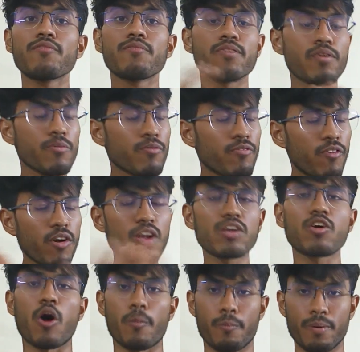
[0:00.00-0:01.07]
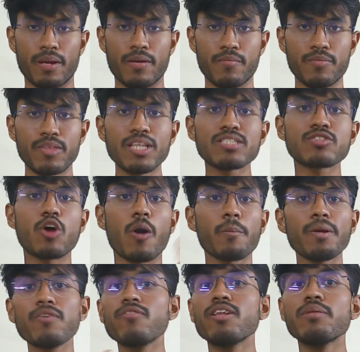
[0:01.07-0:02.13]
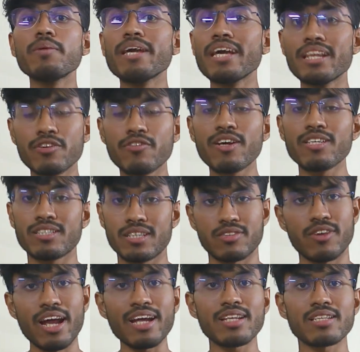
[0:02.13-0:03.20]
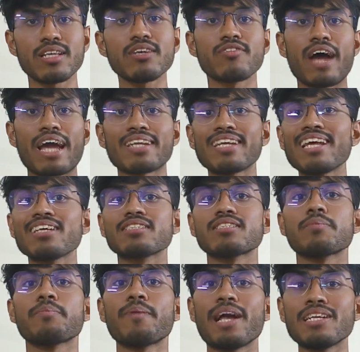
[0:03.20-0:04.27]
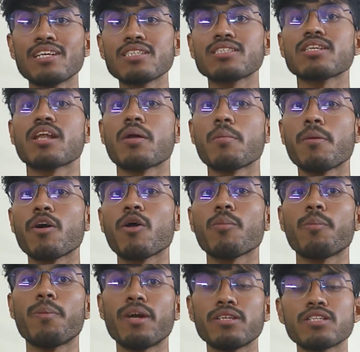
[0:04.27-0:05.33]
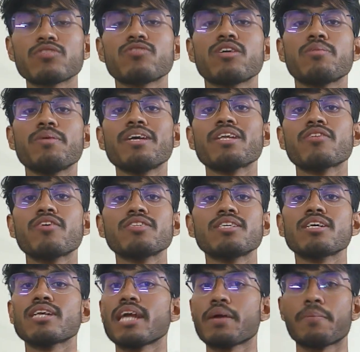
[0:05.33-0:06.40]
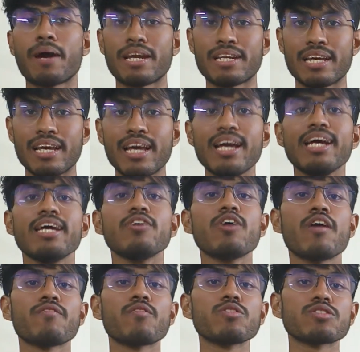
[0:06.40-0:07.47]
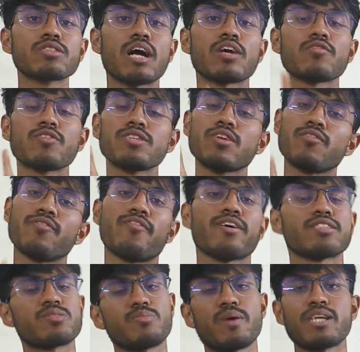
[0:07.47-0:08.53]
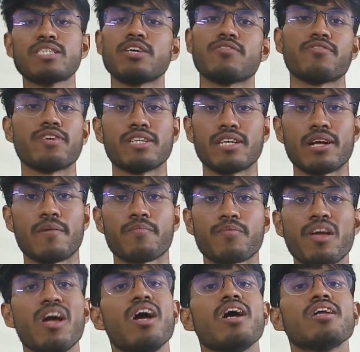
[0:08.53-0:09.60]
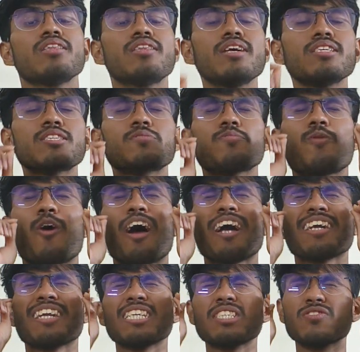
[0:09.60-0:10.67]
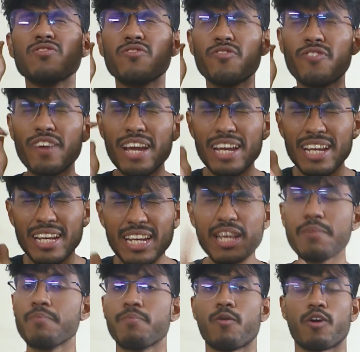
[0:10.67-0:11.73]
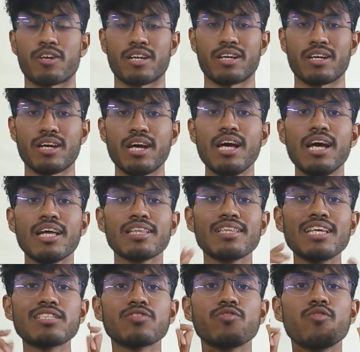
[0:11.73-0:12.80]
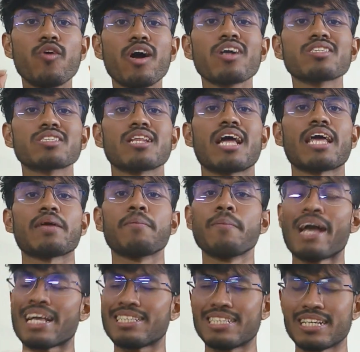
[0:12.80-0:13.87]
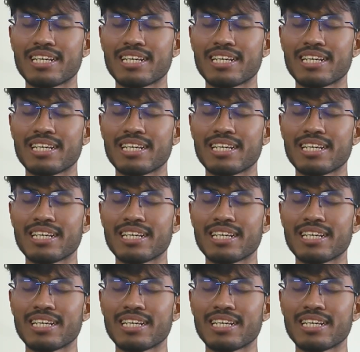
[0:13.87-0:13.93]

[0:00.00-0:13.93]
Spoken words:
Full copy. This copy will be increasing, right? The writings, the pages, the number of pages will be increasing day by day. You have to start with the first page every day. This point is very important. This works like magic.